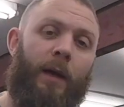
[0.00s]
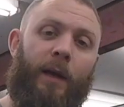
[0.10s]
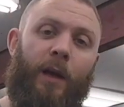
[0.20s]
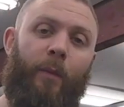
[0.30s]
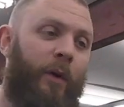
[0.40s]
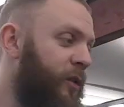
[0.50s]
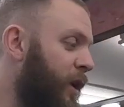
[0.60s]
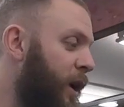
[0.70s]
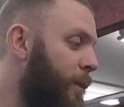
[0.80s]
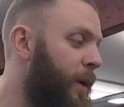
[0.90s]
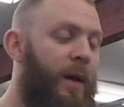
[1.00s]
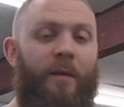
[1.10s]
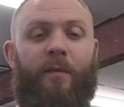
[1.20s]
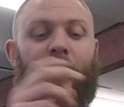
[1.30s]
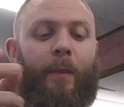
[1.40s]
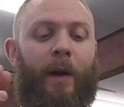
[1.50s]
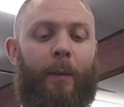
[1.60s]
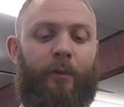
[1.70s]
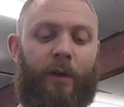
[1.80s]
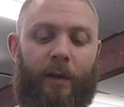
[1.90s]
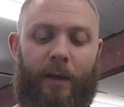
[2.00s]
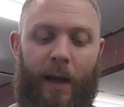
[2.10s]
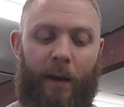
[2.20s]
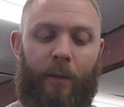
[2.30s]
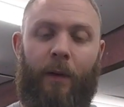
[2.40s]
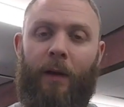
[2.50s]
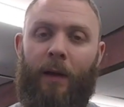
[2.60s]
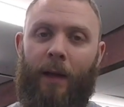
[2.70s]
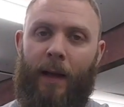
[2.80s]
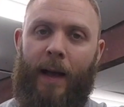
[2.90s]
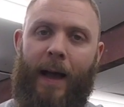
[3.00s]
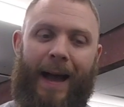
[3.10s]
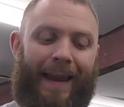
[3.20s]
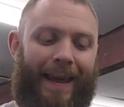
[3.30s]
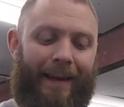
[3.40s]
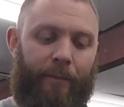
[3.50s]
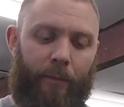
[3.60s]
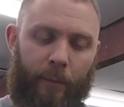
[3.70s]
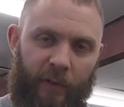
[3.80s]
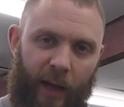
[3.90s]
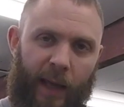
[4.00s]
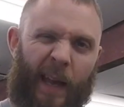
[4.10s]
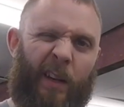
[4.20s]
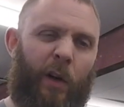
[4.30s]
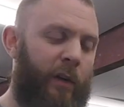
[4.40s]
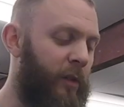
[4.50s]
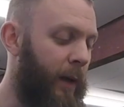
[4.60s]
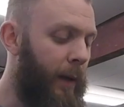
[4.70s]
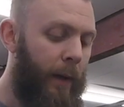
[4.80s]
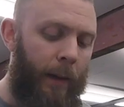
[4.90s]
Gearbox up, flip it upside down, and then take it in nicely.